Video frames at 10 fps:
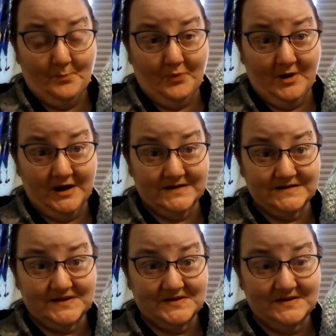
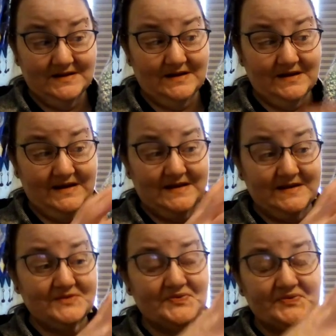but it
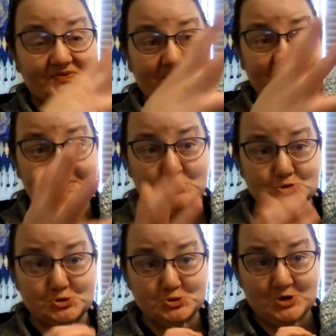is still
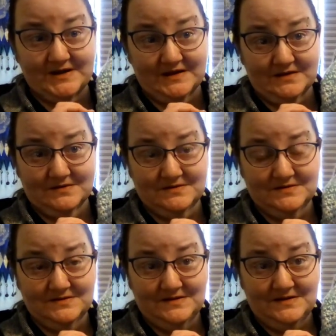shedding
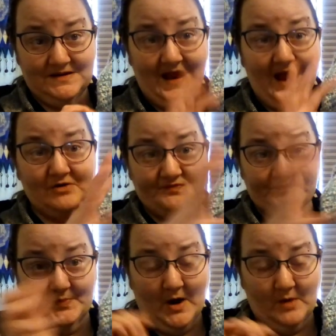out of
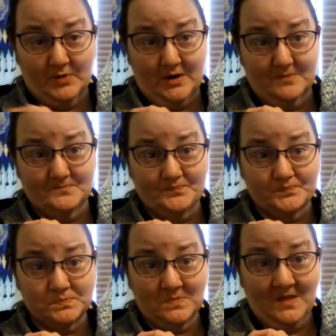the pom-pom.
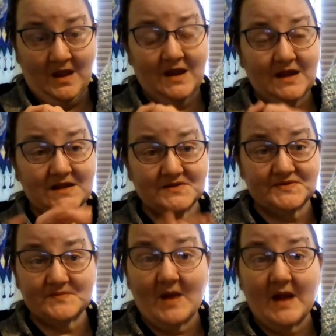It is
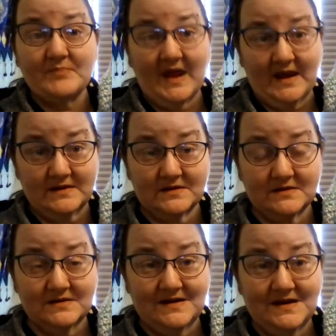in my bed.
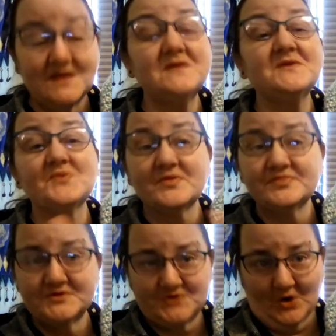It is on
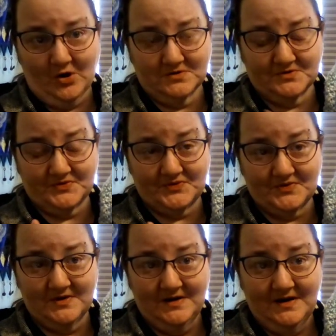the dogs.
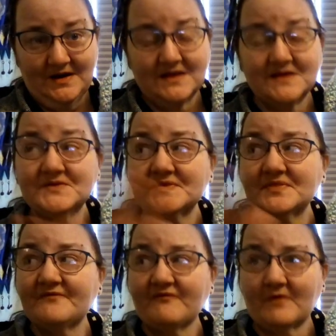It is in
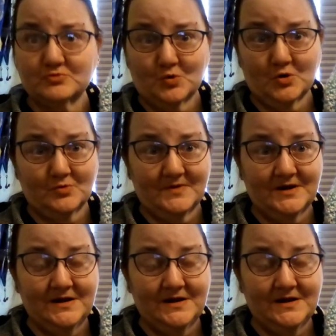the front room.